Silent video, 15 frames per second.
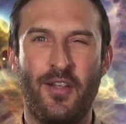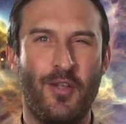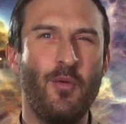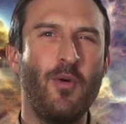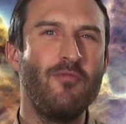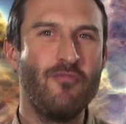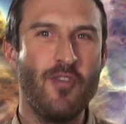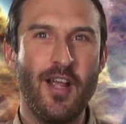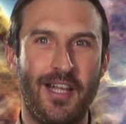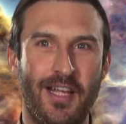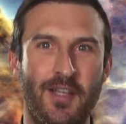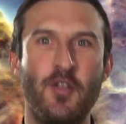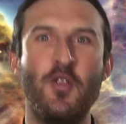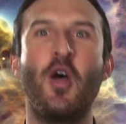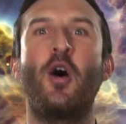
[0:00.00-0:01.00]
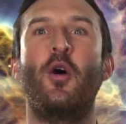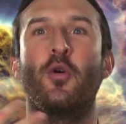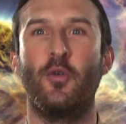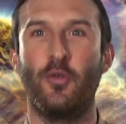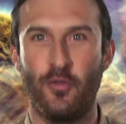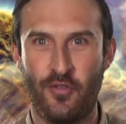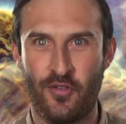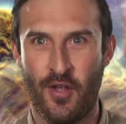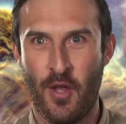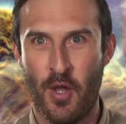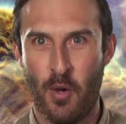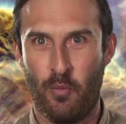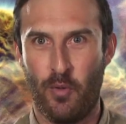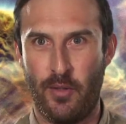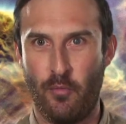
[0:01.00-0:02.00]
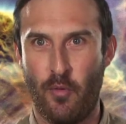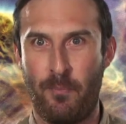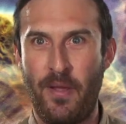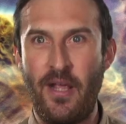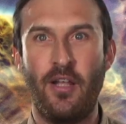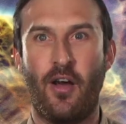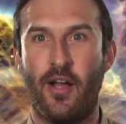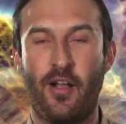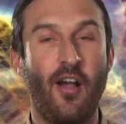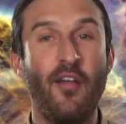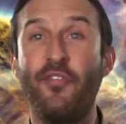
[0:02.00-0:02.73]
No one really knows what it would be like.